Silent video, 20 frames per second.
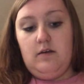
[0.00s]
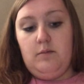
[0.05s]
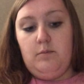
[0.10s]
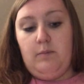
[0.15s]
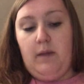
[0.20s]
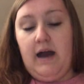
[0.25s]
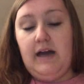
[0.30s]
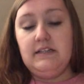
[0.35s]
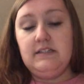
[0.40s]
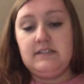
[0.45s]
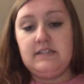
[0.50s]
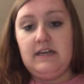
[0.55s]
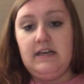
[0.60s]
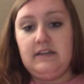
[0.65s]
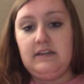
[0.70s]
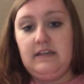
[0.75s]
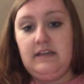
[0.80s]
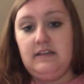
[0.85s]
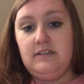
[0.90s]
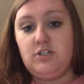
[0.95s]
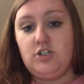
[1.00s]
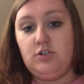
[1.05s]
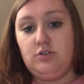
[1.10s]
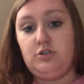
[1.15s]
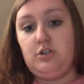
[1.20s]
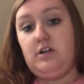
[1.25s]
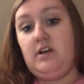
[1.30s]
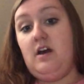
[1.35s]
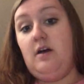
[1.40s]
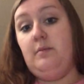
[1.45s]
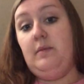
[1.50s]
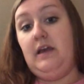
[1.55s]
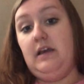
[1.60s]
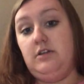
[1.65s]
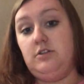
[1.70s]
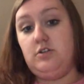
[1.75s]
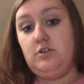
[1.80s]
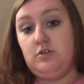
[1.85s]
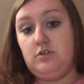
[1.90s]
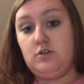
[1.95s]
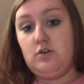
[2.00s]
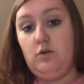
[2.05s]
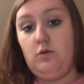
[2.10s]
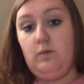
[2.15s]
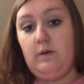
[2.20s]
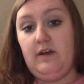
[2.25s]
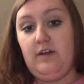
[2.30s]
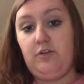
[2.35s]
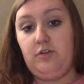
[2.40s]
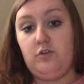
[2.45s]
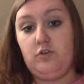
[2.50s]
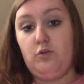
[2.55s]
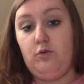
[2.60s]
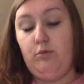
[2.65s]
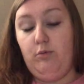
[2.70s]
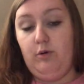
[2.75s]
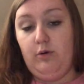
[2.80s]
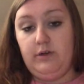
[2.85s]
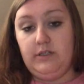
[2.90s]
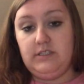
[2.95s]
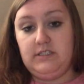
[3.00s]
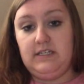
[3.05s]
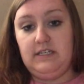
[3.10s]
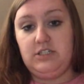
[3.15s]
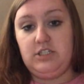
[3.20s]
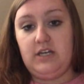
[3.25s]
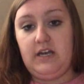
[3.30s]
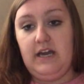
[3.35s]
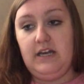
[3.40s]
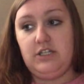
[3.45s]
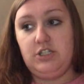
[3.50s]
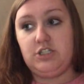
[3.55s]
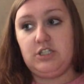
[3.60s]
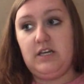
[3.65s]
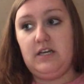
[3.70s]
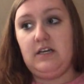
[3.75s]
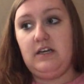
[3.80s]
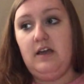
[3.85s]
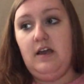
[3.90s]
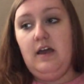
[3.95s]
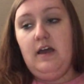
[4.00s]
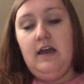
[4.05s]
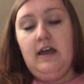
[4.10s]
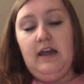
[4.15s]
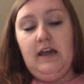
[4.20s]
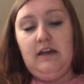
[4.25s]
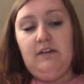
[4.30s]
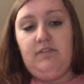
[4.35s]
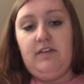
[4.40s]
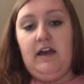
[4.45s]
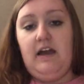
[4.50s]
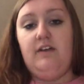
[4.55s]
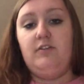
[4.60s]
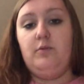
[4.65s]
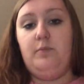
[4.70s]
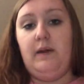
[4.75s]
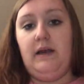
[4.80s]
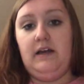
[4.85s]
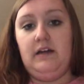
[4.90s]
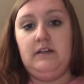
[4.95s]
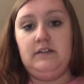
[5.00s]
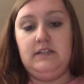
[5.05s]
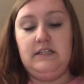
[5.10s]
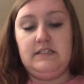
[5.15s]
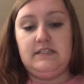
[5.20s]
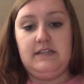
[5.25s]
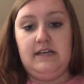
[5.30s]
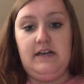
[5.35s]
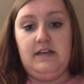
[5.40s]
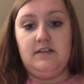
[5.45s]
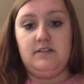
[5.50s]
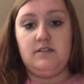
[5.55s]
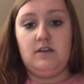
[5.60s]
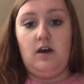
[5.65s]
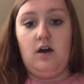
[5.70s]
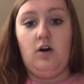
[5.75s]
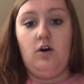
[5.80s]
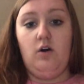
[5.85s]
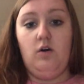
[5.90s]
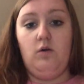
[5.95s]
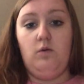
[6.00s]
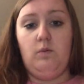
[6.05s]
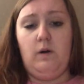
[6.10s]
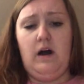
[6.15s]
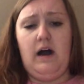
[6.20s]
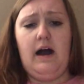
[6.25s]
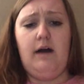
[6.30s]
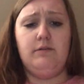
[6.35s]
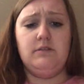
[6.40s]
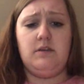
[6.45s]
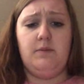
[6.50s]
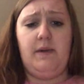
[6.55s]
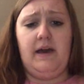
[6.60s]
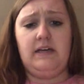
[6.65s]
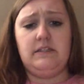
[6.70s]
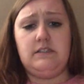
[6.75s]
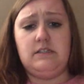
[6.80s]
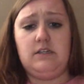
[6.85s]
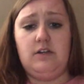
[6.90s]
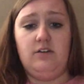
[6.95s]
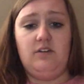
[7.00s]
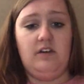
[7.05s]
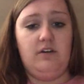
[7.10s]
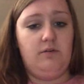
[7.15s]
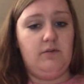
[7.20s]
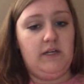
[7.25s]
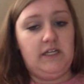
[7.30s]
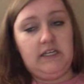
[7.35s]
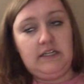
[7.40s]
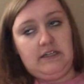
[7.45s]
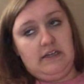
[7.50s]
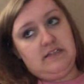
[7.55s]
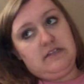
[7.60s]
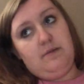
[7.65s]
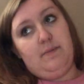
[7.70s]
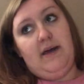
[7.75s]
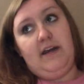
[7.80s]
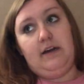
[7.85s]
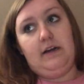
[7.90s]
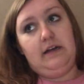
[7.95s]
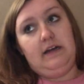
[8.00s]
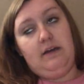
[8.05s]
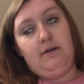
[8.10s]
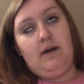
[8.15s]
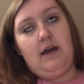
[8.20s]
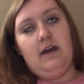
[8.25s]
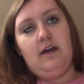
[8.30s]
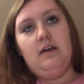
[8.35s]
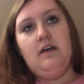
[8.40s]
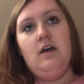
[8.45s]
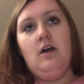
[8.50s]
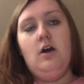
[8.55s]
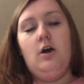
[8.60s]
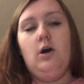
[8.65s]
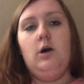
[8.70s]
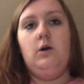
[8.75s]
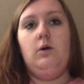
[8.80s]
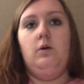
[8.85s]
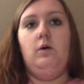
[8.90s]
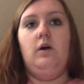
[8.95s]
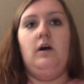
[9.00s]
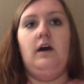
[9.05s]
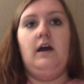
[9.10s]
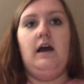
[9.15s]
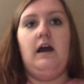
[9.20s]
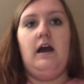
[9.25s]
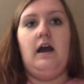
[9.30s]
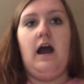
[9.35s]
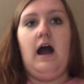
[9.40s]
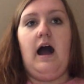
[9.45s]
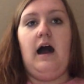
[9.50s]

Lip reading: mindset that children come into school with towards education. If they have a parent that says, oh, well, I was a bad student, reading doesn't matter anyway, or